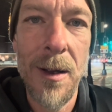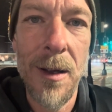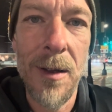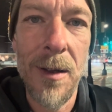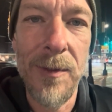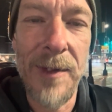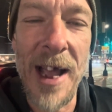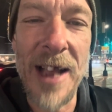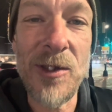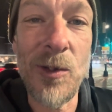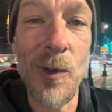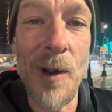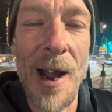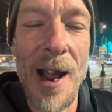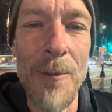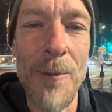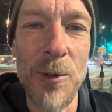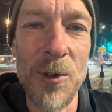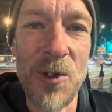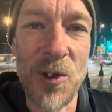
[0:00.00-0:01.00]
That's when
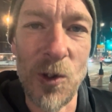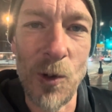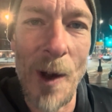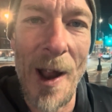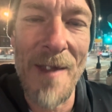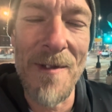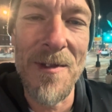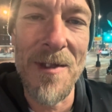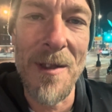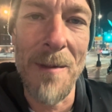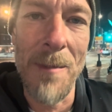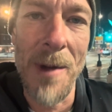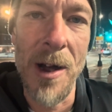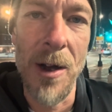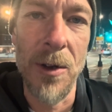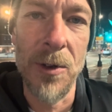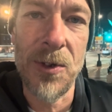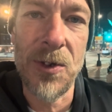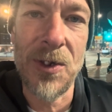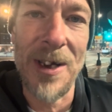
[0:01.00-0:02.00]
I was threatened the
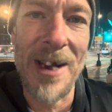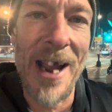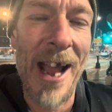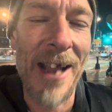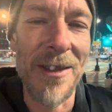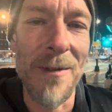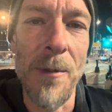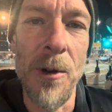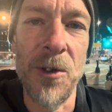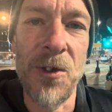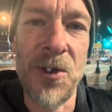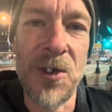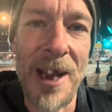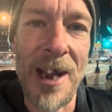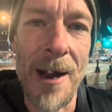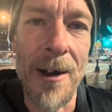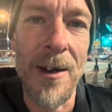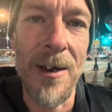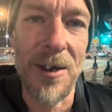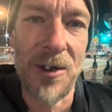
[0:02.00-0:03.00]
most and had the most
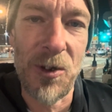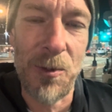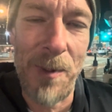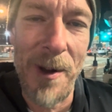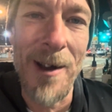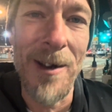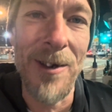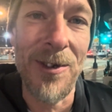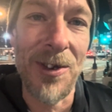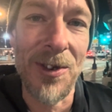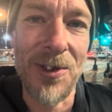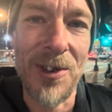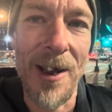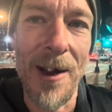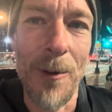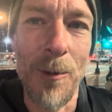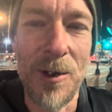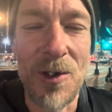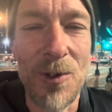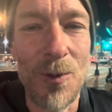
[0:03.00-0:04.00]
scary experiences
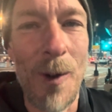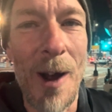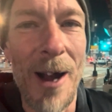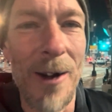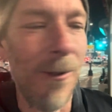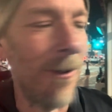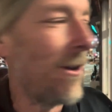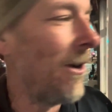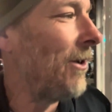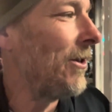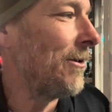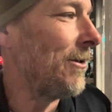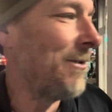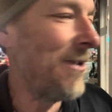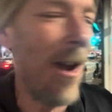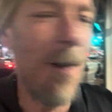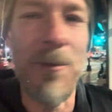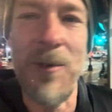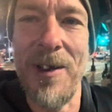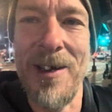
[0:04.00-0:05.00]
there, which is why I don't go there
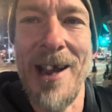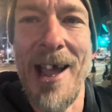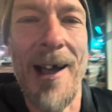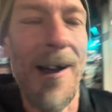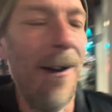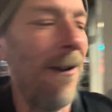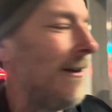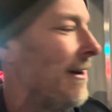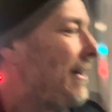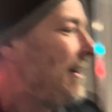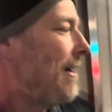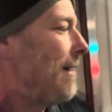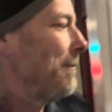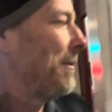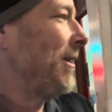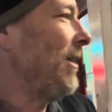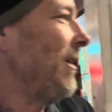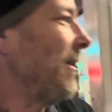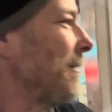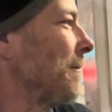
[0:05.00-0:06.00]
definitely now.
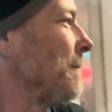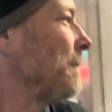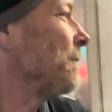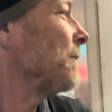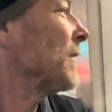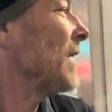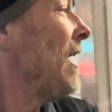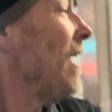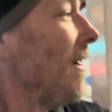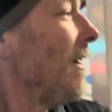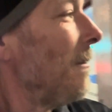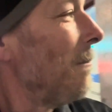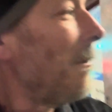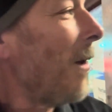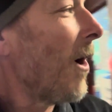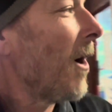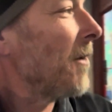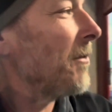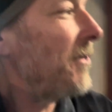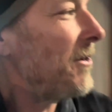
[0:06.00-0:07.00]
But look,
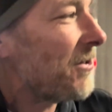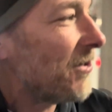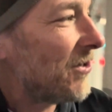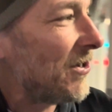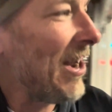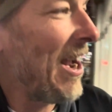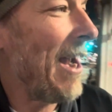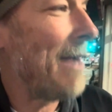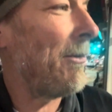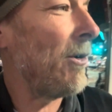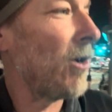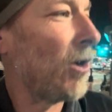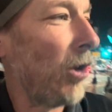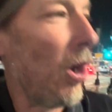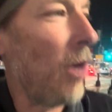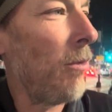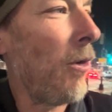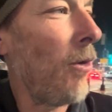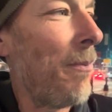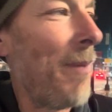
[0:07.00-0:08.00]
Martha's Table
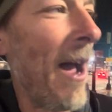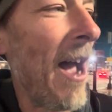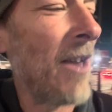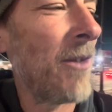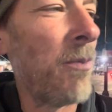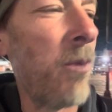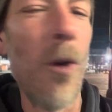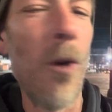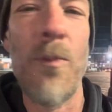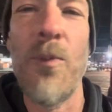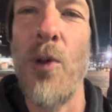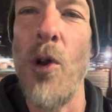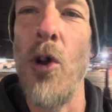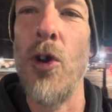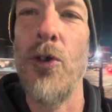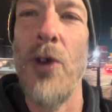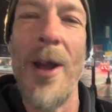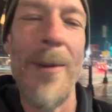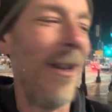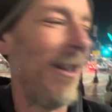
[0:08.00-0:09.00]
Global Passport
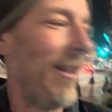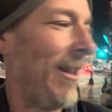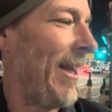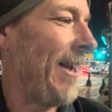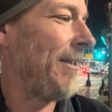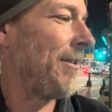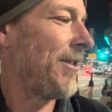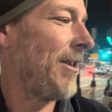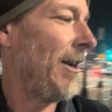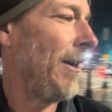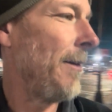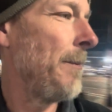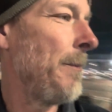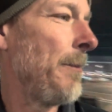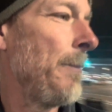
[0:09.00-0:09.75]
Program, Atlanta.